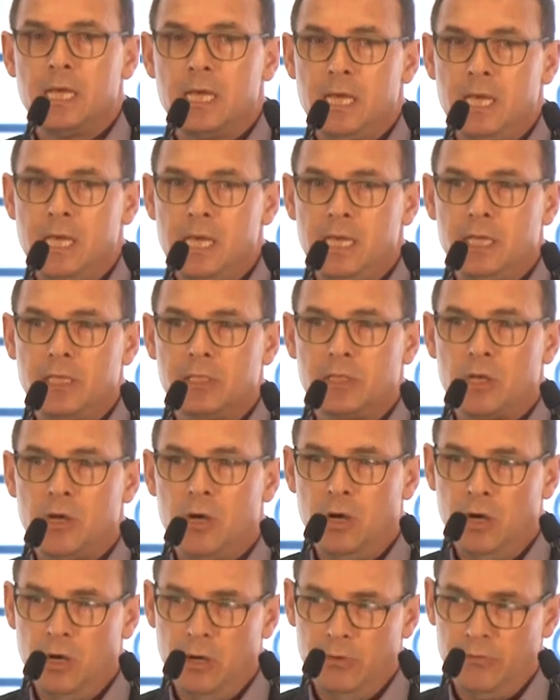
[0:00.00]
is
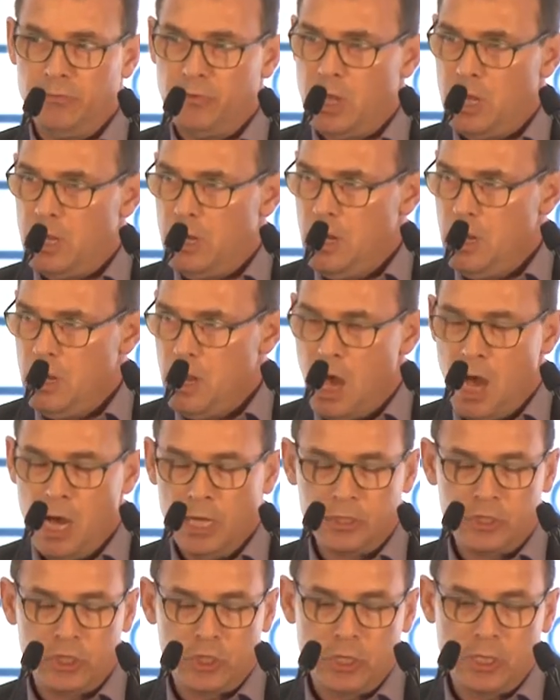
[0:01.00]
of
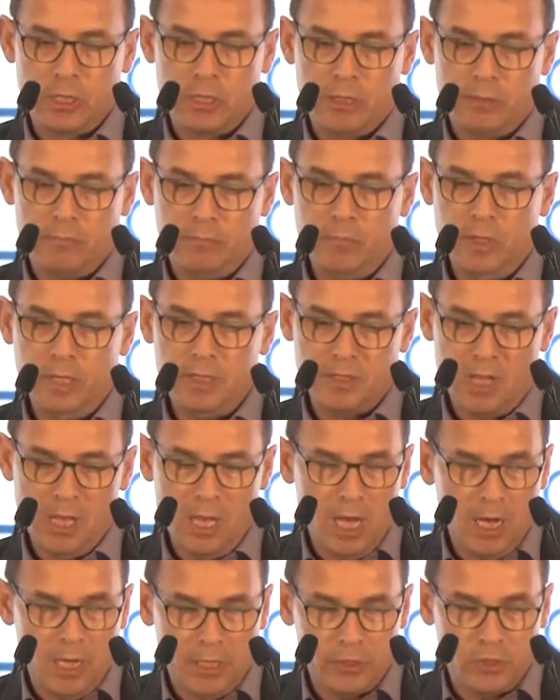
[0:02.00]
large is a
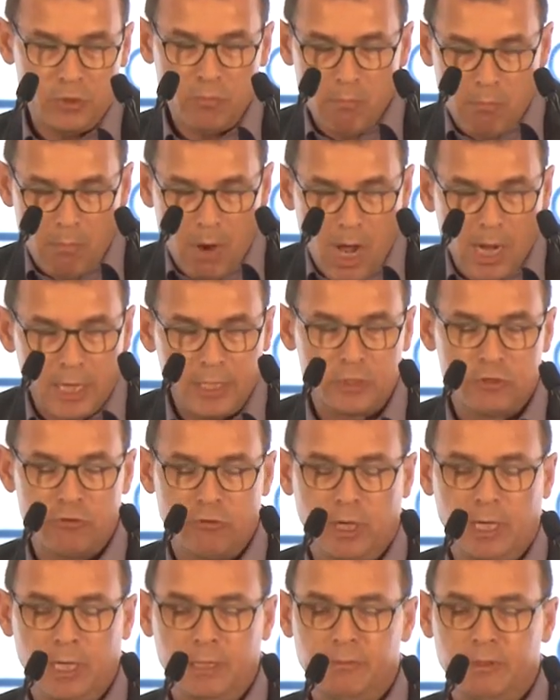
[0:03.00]
large market
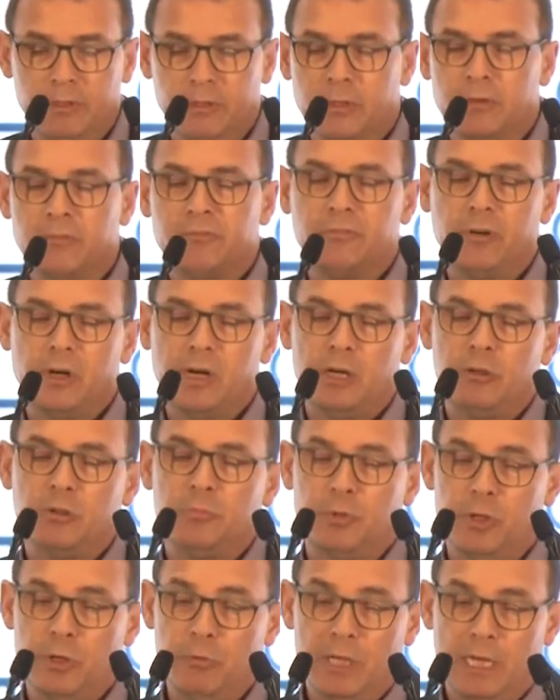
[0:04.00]
driver for our
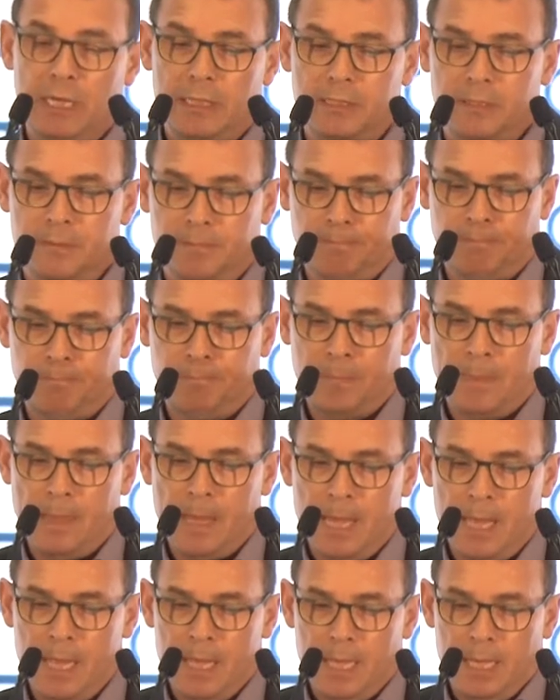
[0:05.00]
products.
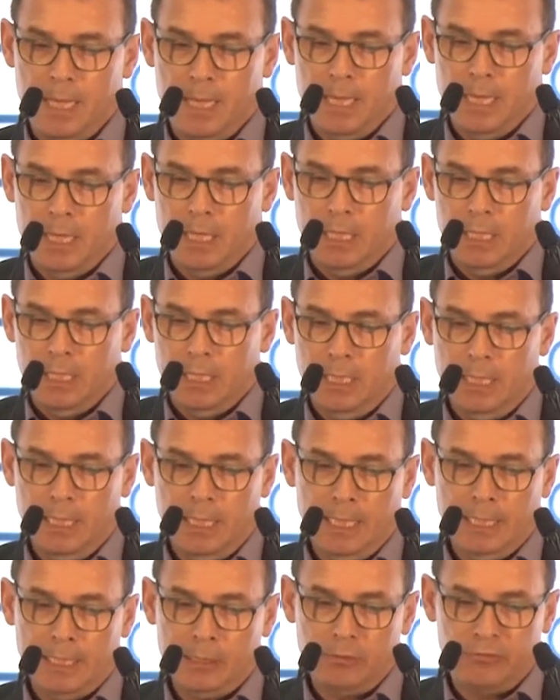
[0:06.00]

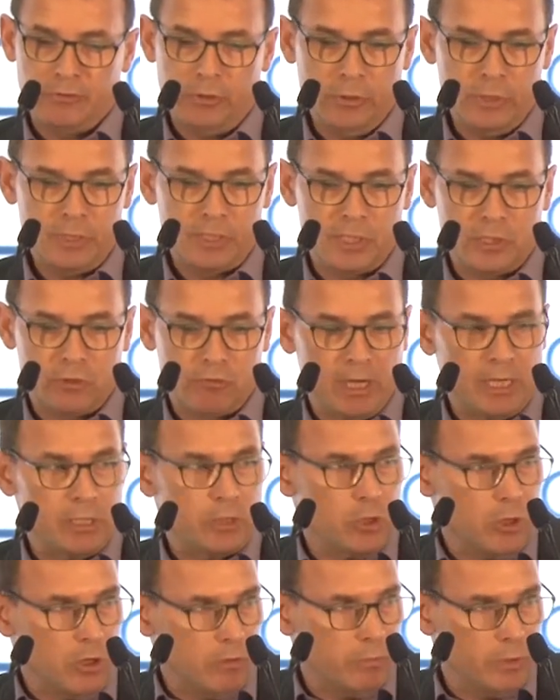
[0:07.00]
And of course, the trend
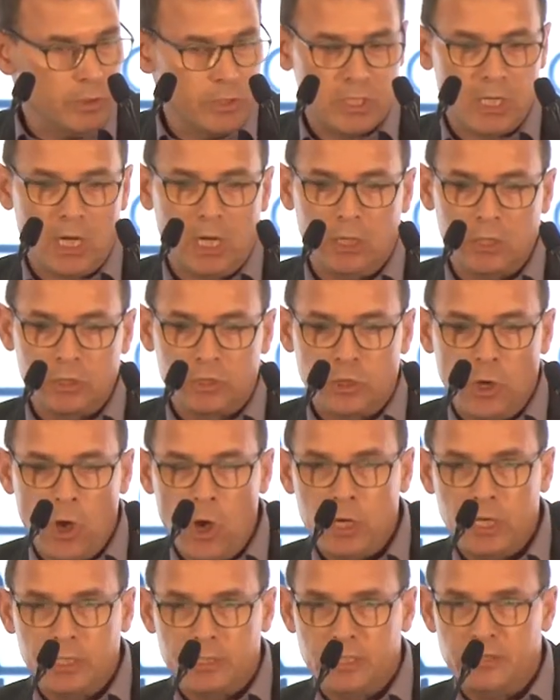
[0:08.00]
towards
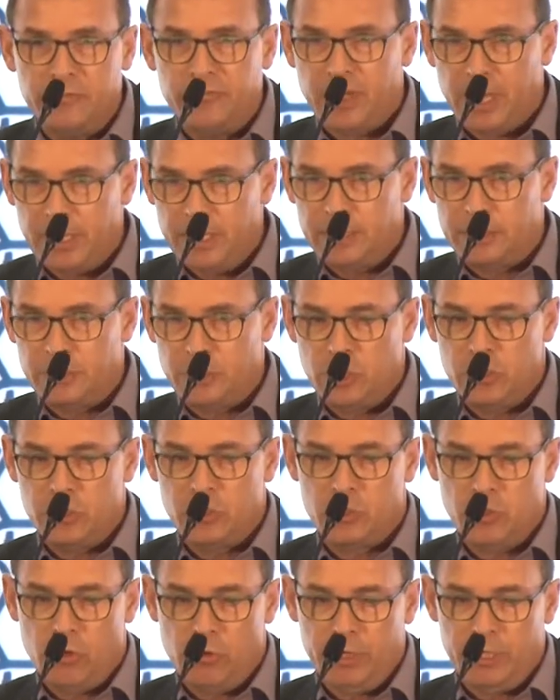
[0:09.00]
alternative energy
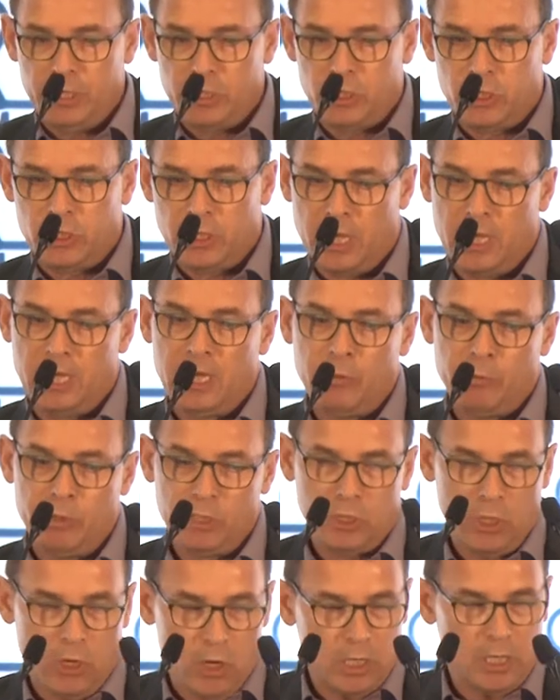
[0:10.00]
storage, and I will
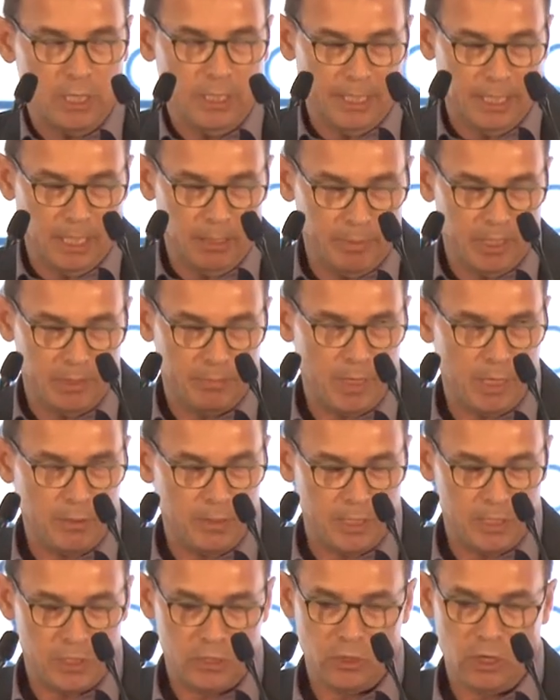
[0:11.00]
talk a little bit about
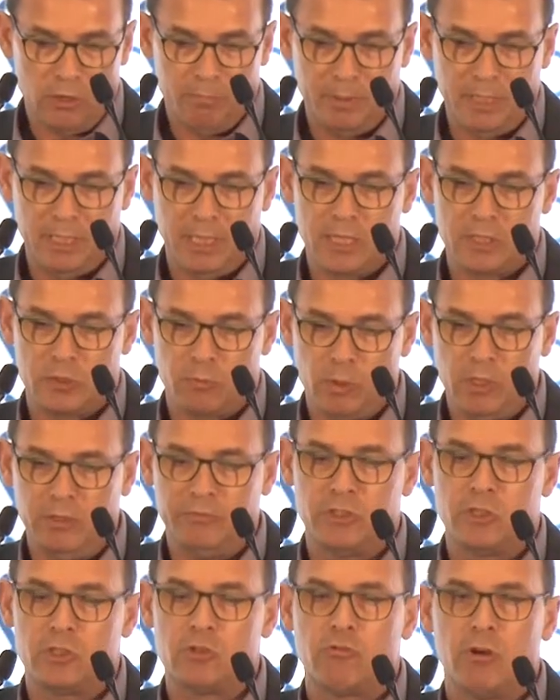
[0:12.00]
this topic as one of
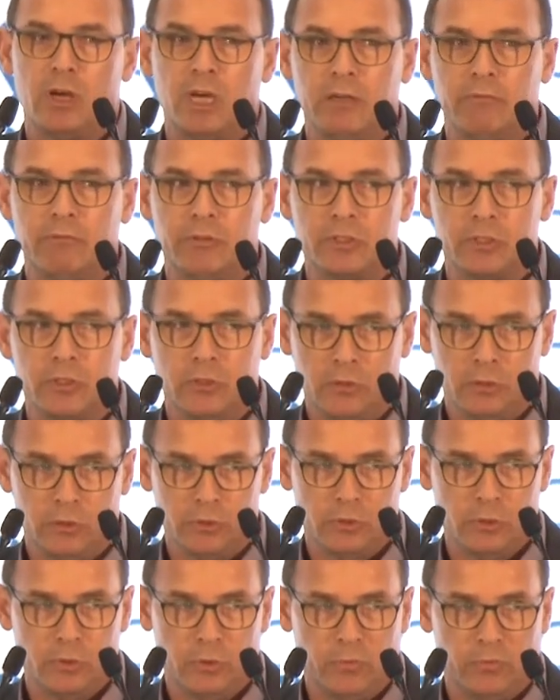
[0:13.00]
the drivers
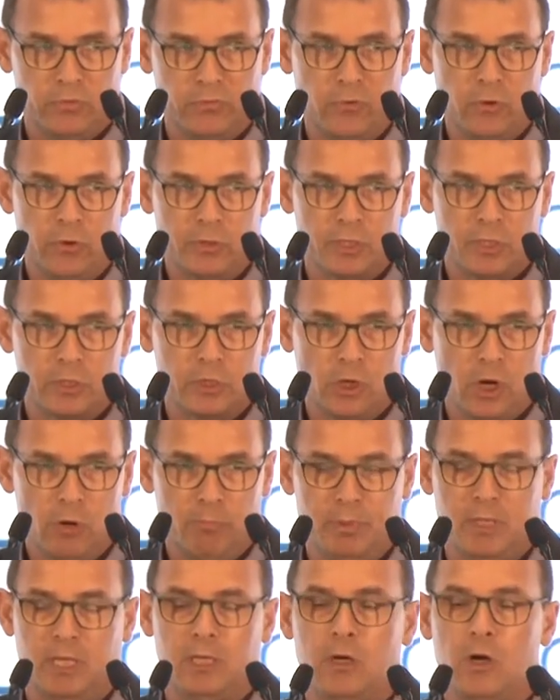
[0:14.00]
also for the
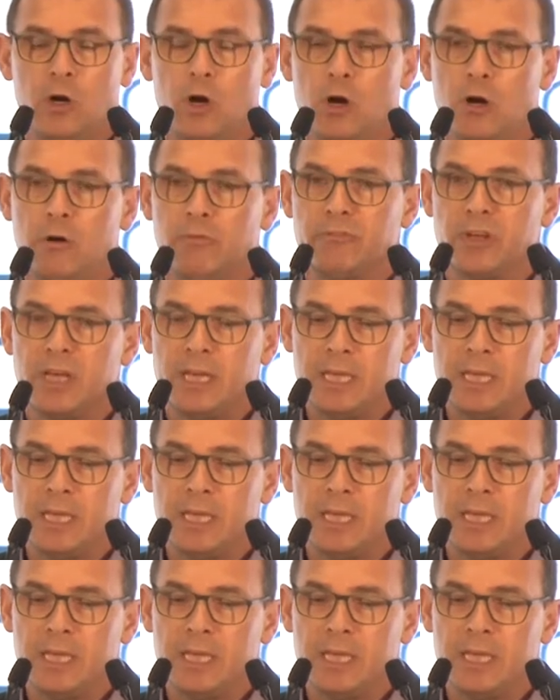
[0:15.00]
topic of